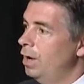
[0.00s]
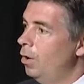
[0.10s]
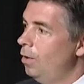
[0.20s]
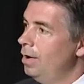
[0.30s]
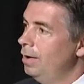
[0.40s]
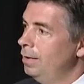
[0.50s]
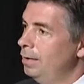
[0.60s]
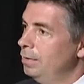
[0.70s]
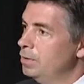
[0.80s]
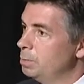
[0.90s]
know
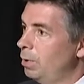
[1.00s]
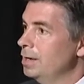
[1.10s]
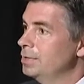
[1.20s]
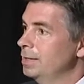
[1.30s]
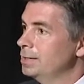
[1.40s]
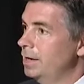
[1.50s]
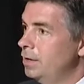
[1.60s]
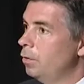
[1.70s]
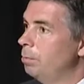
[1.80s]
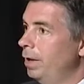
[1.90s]
this process. They
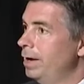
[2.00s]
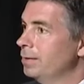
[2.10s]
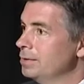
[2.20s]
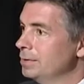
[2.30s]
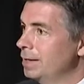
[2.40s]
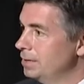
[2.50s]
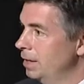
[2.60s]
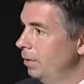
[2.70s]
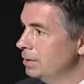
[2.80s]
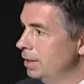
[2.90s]
know the players, they
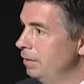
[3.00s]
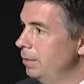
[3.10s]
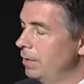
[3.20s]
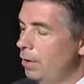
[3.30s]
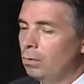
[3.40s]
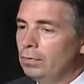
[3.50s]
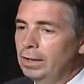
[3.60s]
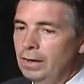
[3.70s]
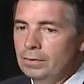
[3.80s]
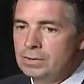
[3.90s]
see them on TV, but they don't
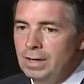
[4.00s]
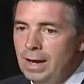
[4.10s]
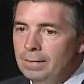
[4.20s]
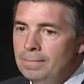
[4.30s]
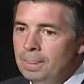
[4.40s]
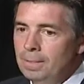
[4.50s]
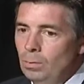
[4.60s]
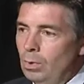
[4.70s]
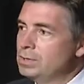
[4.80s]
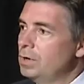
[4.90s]
really understand
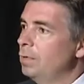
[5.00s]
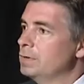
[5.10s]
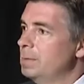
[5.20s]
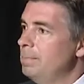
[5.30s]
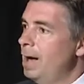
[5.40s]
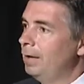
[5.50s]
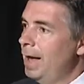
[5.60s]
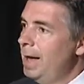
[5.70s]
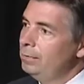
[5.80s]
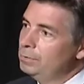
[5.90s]
what is all this about.
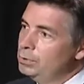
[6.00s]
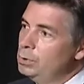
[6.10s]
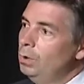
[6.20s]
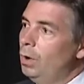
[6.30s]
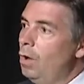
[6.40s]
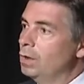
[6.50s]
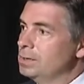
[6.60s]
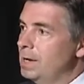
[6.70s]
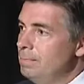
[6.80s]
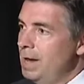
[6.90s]
How do
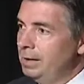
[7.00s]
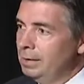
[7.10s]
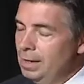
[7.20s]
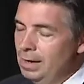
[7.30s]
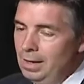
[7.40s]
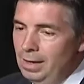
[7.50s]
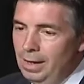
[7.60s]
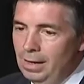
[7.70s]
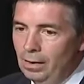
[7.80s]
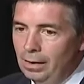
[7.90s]
laws get made in,
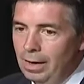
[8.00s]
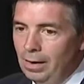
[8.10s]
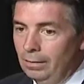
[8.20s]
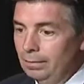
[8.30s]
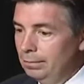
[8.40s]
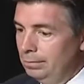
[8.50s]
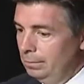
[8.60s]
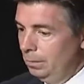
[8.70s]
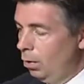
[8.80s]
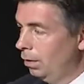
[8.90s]
in, our, in our
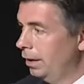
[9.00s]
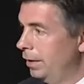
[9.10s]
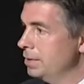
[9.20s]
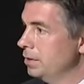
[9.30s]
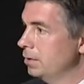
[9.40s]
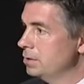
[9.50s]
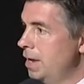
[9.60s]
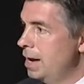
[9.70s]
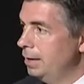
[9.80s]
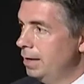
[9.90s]
local areas, in our
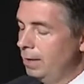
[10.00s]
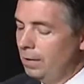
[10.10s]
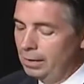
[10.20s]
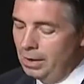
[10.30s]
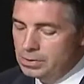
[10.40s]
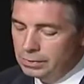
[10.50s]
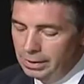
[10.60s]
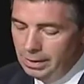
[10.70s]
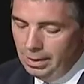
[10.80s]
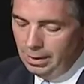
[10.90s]
state, and in our
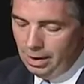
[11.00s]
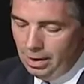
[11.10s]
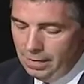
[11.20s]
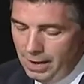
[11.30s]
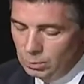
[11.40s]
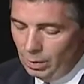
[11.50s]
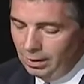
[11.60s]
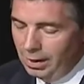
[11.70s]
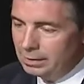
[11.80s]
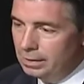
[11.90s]
country? Uh, and that's what
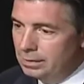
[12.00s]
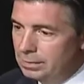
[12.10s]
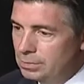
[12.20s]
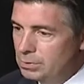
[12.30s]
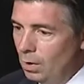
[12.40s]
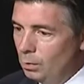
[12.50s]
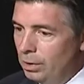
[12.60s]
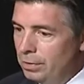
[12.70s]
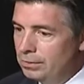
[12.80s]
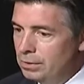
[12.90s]
I'd like to, to start
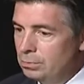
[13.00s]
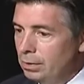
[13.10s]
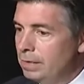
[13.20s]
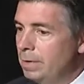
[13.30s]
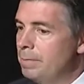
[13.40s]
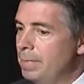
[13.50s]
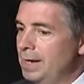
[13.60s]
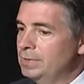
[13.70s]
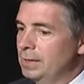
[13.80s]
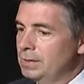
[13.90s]
with, just really the
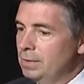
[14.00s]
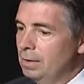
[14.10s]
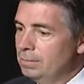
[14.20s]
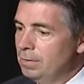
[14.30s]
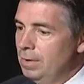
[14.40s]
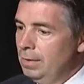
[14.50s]
basics of,